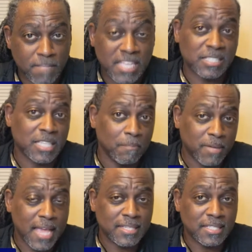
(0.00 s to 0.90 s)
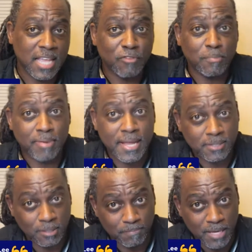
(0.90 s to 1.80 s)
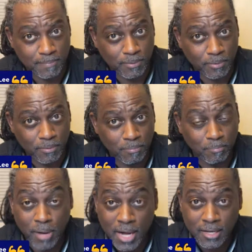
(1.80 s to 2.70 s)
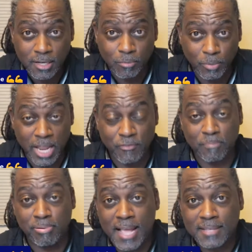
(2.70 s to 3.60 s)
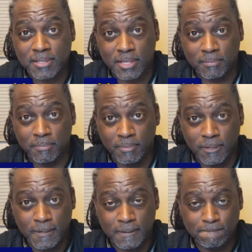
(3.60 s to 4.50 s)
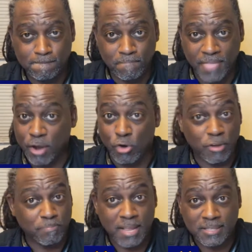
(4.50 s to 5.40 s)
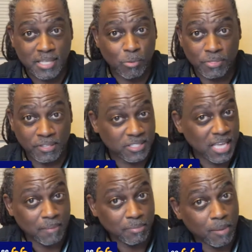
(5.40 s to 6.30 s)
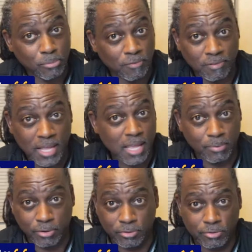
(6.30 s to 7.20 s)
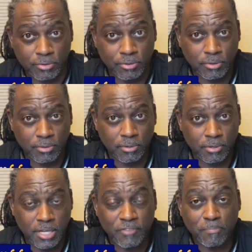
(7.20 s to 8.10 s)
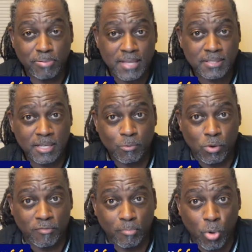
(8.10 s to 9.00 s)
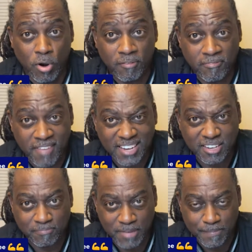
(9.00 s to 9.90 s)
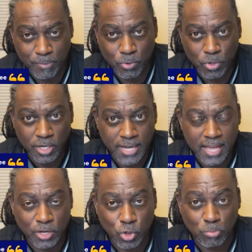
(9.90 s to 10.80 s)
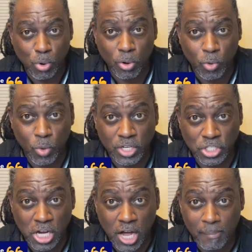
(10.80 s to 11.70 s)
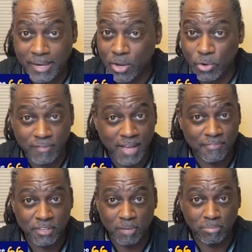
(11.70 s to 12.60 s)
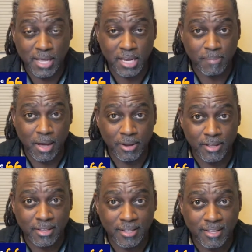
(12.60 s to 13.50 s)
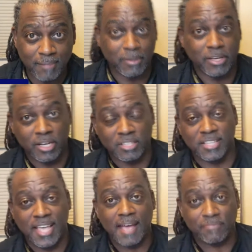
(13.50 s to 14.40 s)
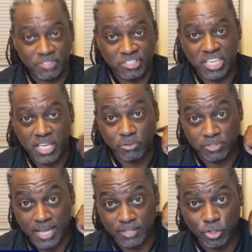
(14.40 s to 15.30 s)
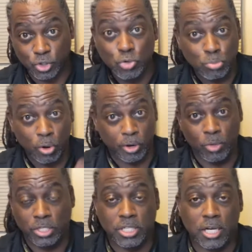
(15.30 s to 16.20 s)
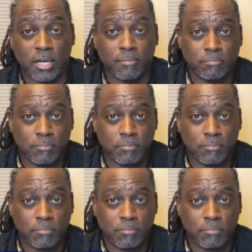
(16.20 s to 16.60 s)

In some cases, they replace some people, but when they replace them, they don't replace them with the same number of laborers. They replace them with more effective people that can do more than one job and don't even have to complain about it because they have the skill set to do more than one job.